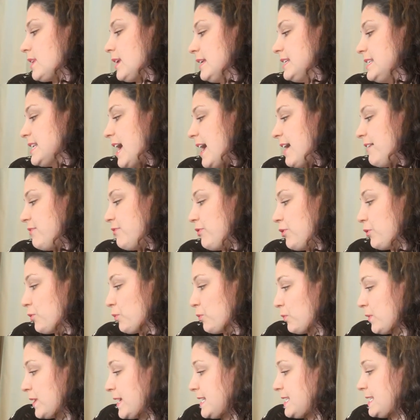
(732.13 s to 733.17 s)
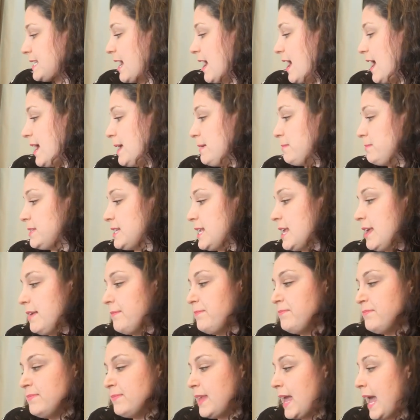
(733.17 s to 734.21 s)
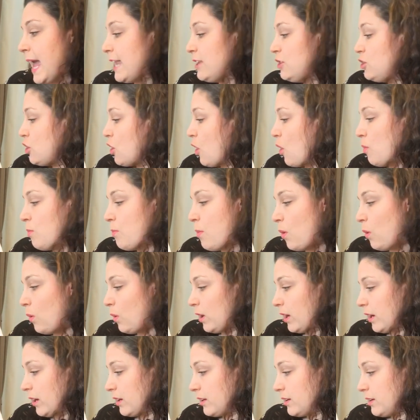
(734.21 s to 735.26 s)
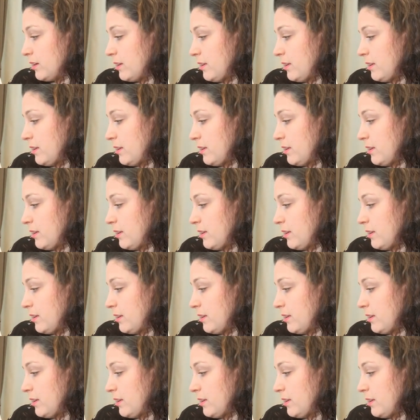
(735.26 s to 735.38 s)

Dive 3 times and no more.